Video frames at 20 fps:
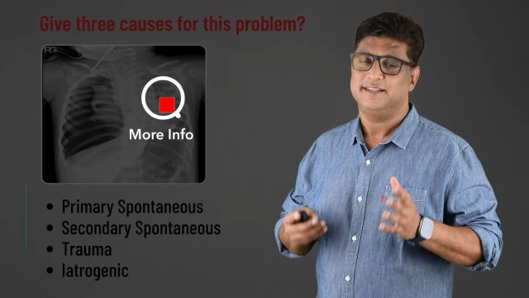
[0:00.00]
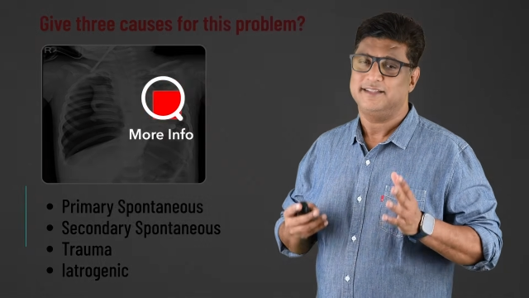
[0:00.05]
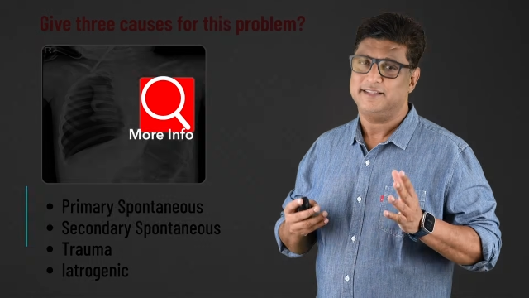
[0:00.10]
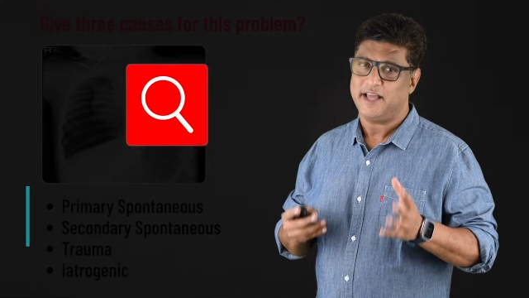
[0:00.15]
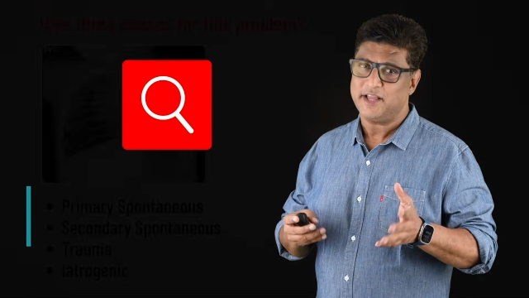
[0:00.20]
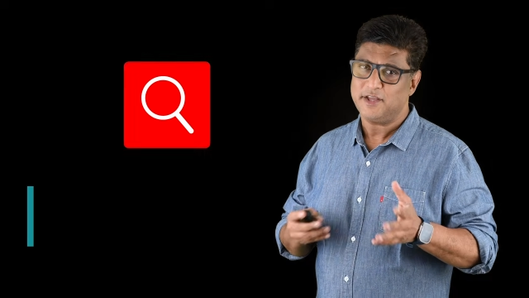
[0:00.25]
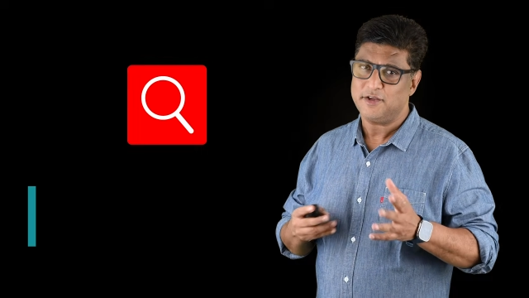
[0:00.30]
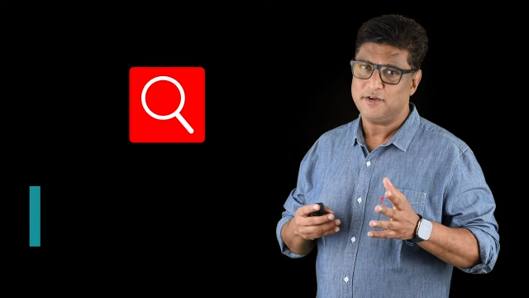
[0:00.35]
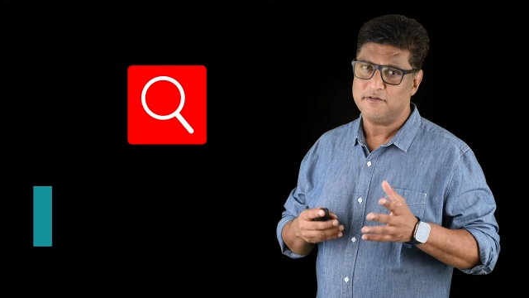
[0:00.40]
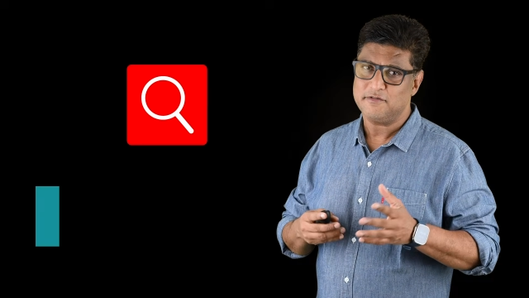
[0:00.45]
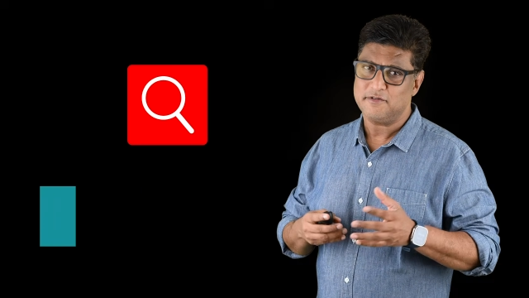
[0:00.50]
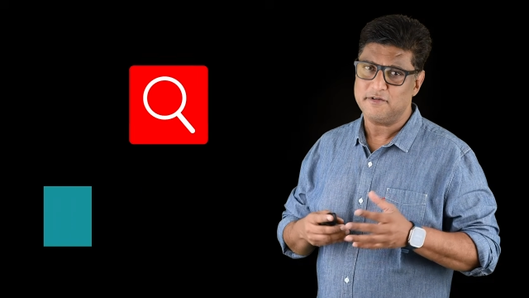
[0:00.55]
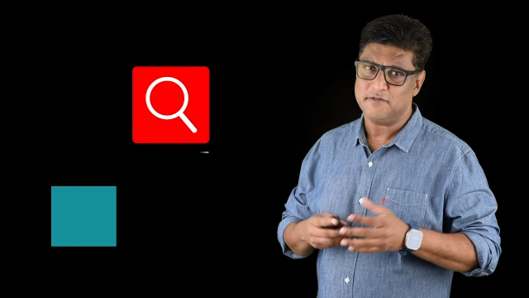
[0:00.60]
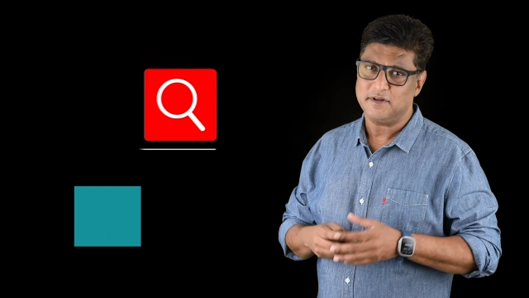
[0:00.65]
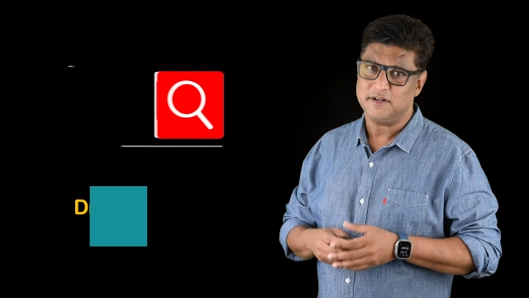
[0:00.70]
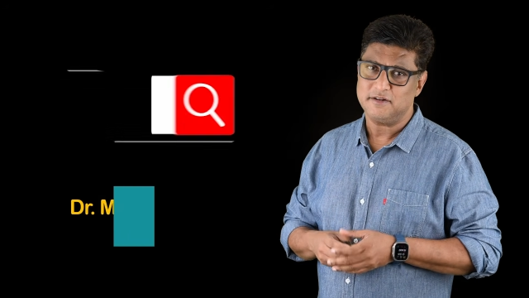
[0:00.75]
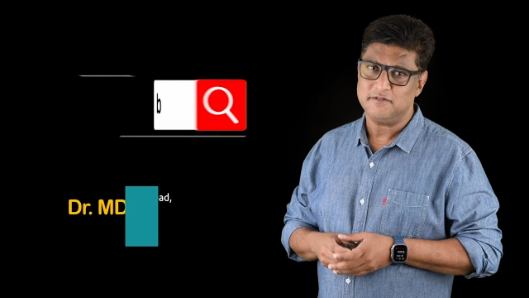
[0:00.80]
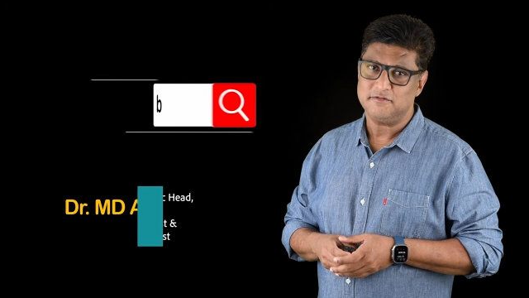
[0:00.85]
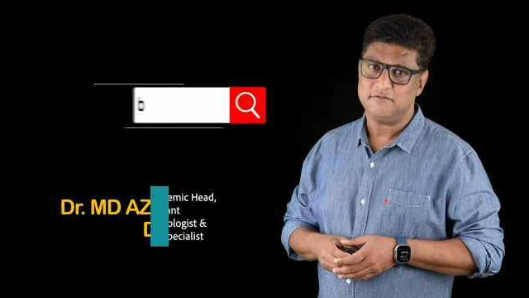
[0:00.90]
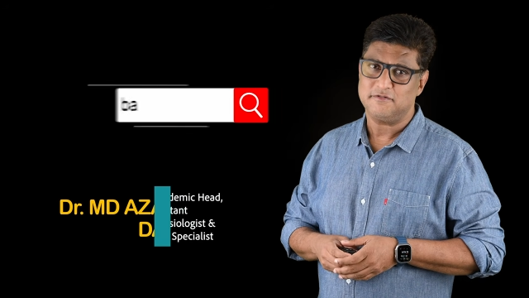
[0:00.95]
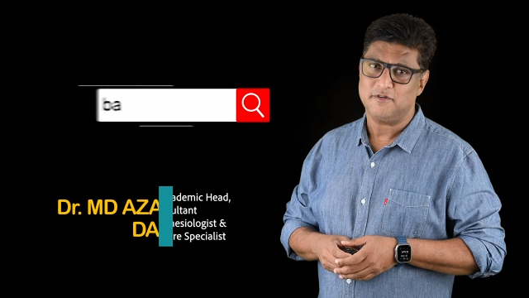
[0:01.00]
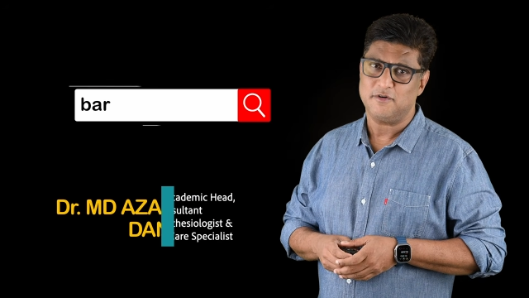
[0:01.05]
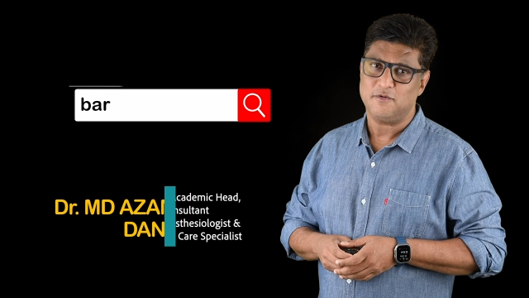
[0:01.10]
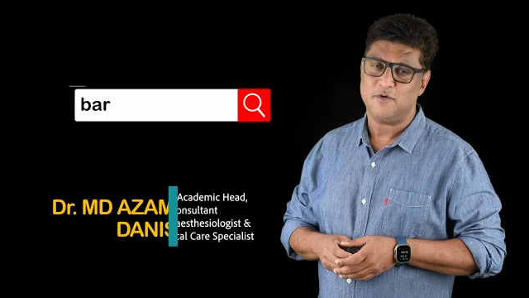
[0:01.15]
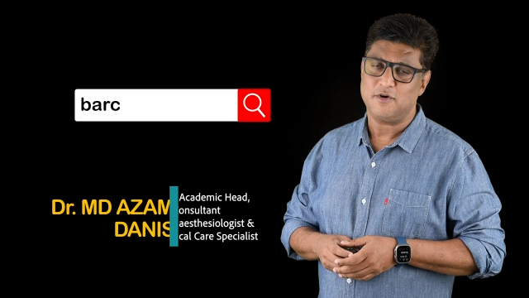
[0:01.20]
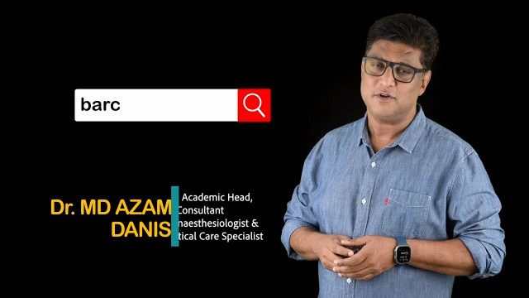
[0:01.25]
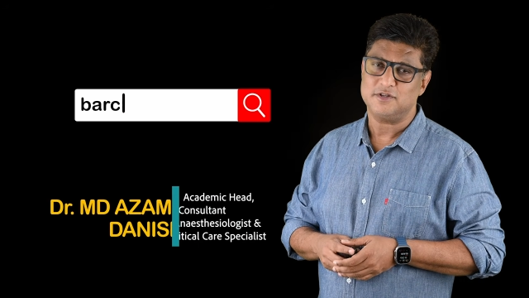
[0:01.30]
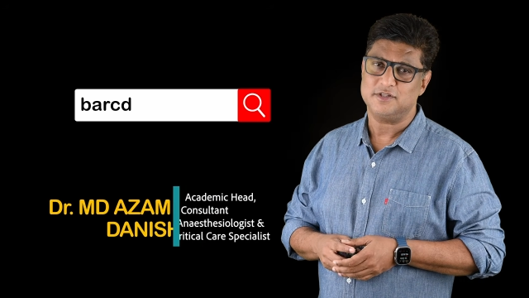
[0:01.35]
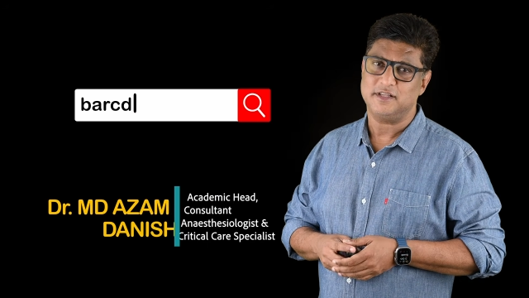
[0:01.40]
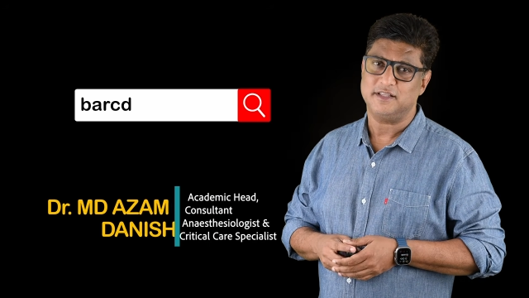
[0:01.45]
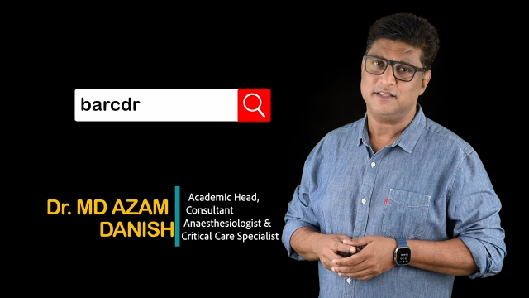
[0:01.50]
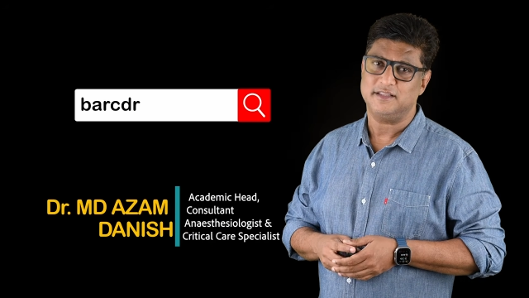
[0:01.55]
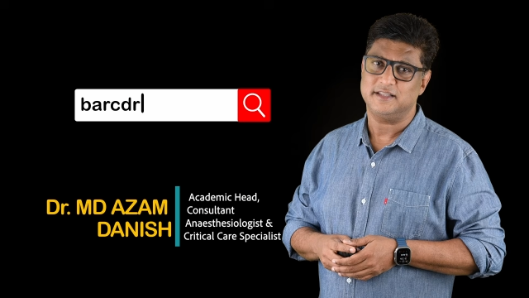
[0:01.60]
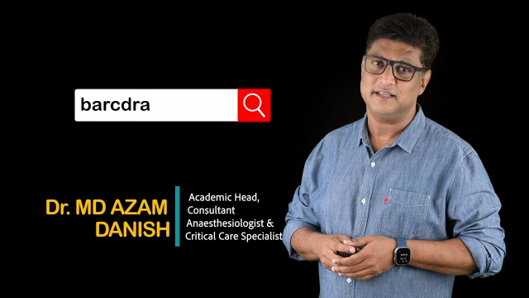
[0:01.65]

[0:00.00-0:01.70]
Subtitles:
Thank you everyone for watching